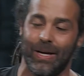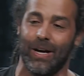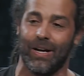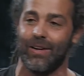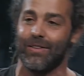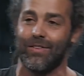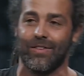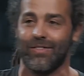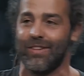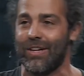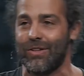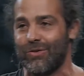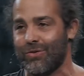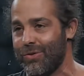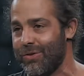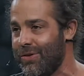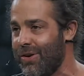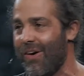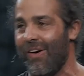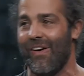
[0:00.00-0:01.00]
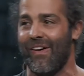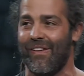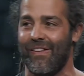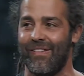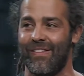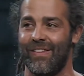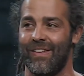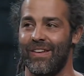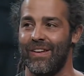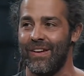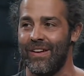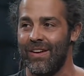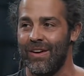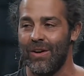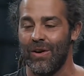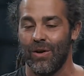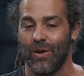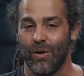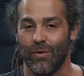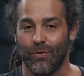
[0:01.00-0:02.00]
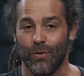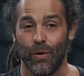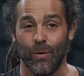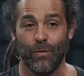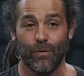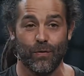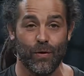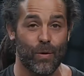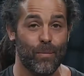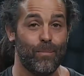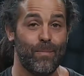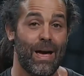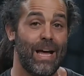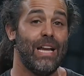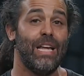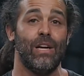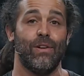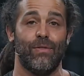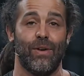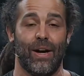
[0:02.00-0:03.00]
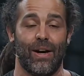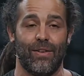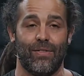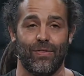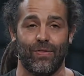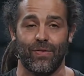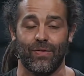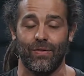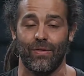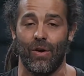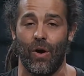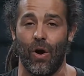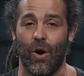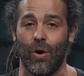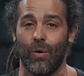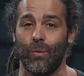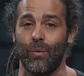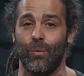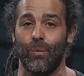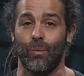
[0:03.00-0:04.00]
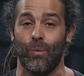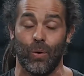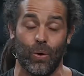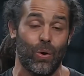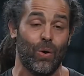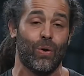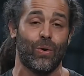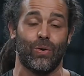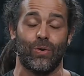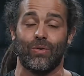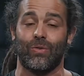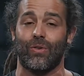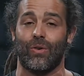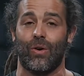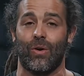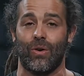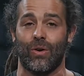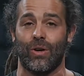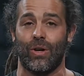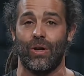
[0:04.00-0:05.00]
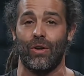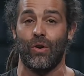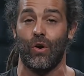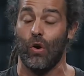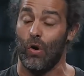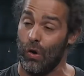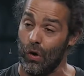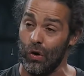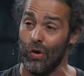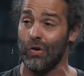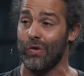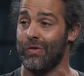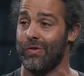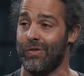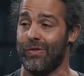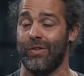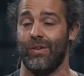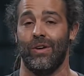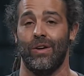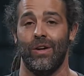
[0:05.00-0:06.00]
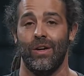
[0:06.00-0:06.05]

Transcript: honest? It's not true at all. For for many of us, our words can hurt.